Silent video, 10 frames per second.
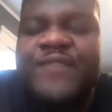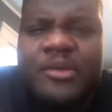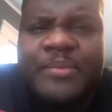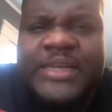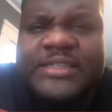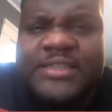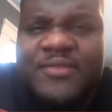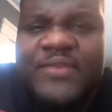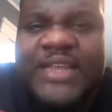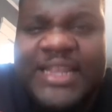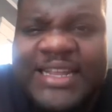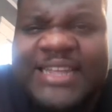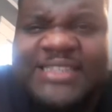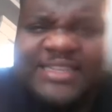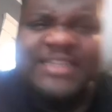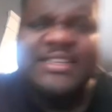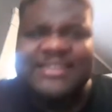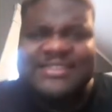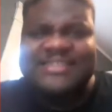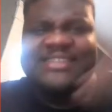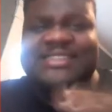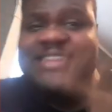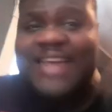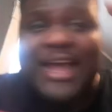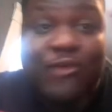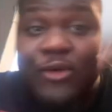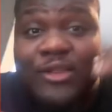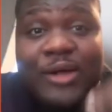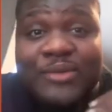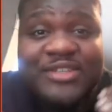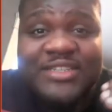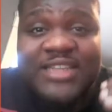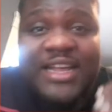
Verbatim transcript: feel myself getting into this because this shit had roller coasters.